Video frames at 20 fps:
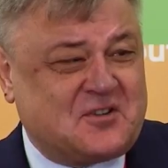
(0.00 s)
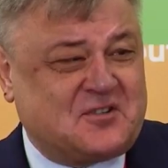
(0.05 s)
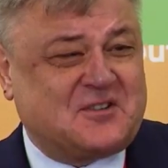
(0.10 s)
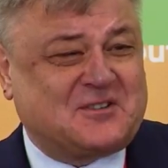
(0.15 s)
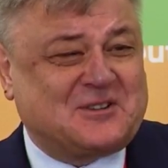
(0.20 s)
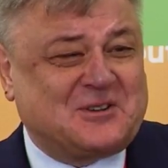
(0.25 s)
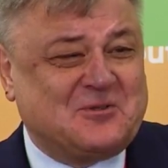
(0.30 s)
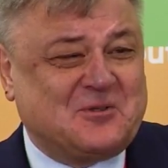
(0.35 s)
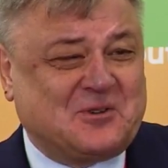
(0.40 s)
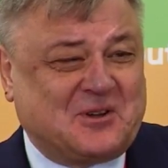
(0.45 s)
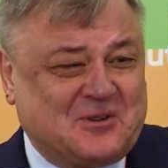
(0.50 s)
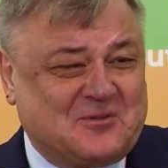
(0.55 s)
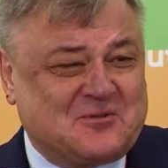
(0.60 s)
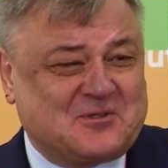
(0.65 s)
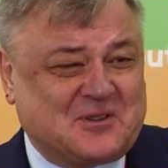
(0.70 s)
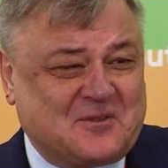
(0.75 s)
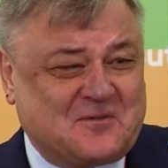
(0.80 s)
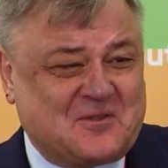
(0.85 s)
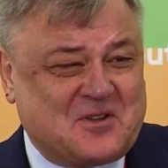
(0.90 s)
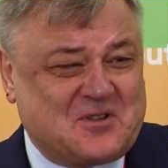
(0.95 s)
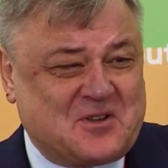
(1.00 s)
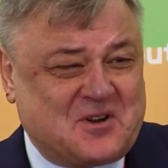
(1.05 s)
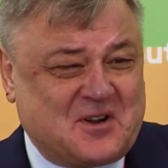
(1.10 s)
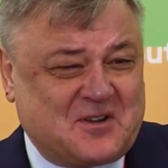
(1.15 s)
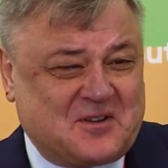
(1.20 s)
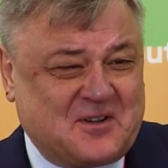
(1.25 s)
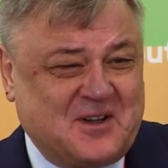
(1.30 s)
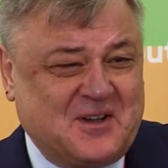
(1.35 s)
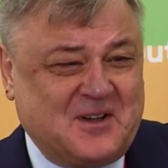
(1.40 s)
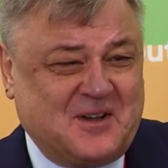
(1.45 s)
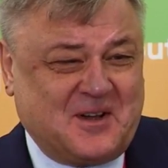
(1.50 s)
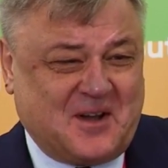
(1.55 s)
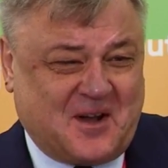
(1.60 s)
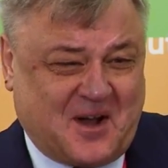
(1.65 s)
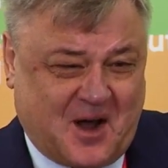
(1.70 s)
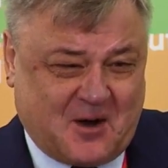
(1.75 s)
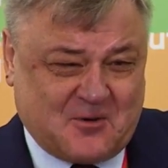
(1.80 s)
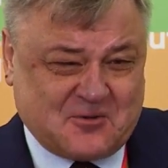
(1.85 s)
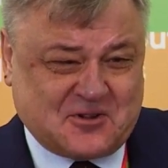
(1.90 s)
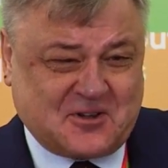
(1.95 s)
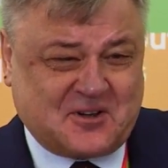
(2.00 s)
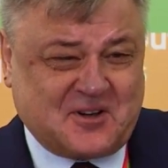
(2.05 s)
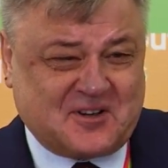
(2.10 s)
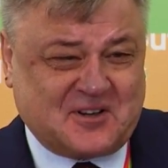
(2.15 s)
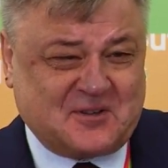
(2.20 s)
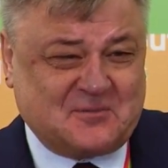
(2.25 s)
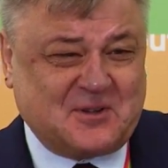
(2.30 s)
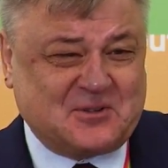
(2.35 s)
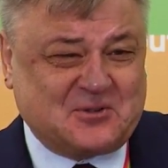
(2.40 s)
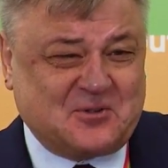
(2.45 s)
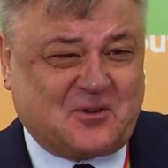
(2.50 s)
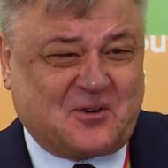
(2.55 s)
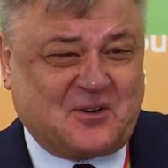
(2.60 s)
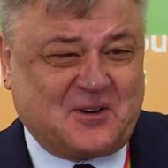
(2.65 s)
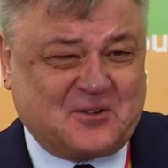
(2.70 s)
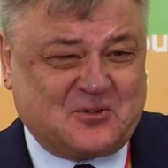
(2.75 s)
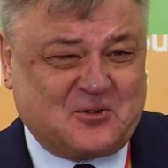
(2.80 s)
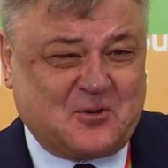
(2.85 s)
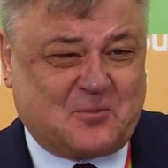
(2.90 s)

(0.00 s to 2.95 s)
10 to 15 years from now,